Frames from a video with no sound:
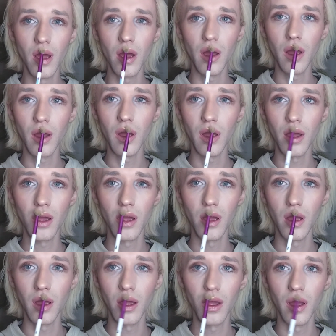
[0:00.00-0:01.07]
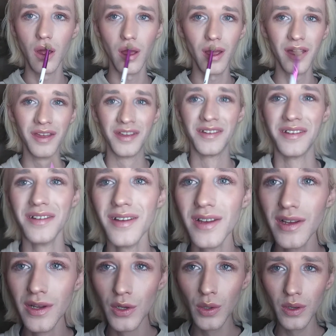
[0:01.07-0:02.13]
we go.
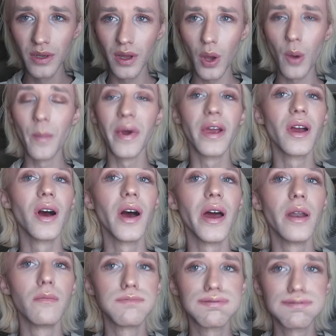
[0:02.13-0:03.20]
Oh my god.